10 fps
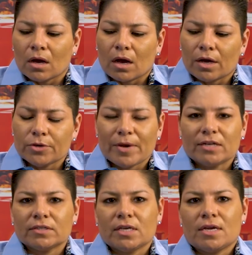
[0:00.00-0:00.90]
You
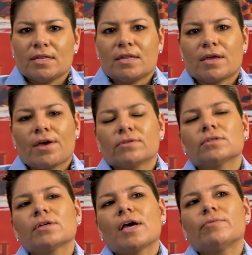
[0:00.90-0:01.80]
might have seen that the
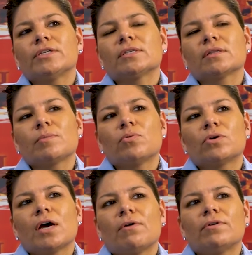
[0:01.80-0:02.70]
council had recently
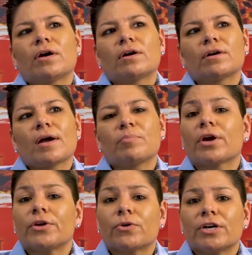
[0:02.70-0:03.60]
put out our
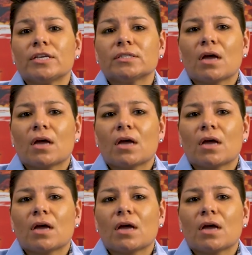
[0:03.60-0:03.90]
priorities